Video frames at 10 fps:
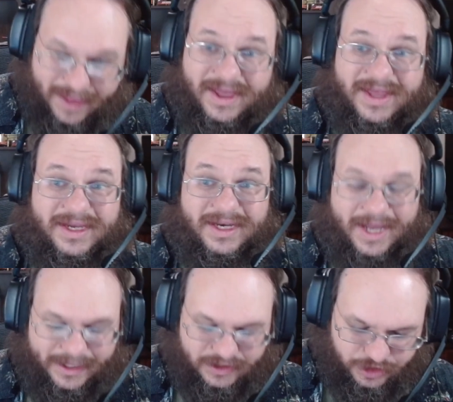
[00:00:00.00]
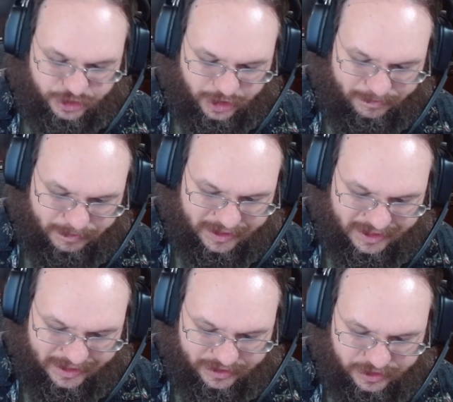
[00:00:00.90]
then the next jump it
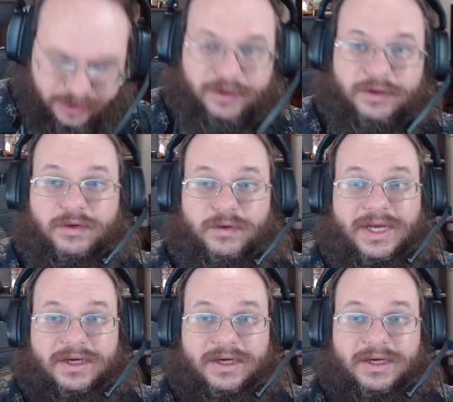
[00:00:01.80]
did to